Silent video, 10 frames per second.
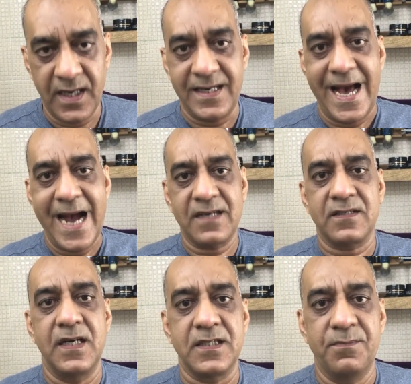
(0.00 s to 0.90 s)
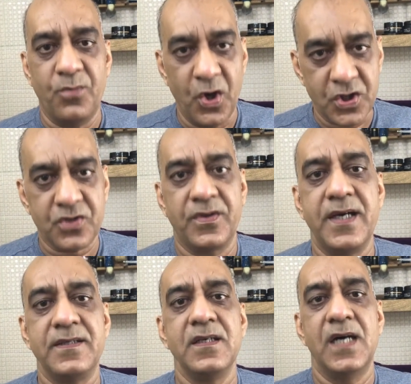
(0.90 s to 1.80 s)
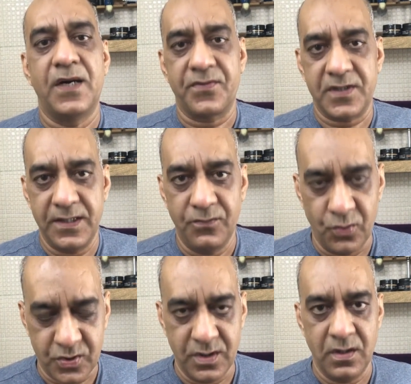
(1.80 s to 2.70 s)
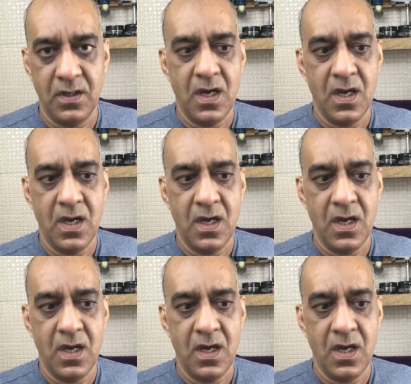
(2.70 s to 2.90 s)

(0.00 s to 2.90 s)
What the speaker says: It acts as a moisturizing aftershave lotion.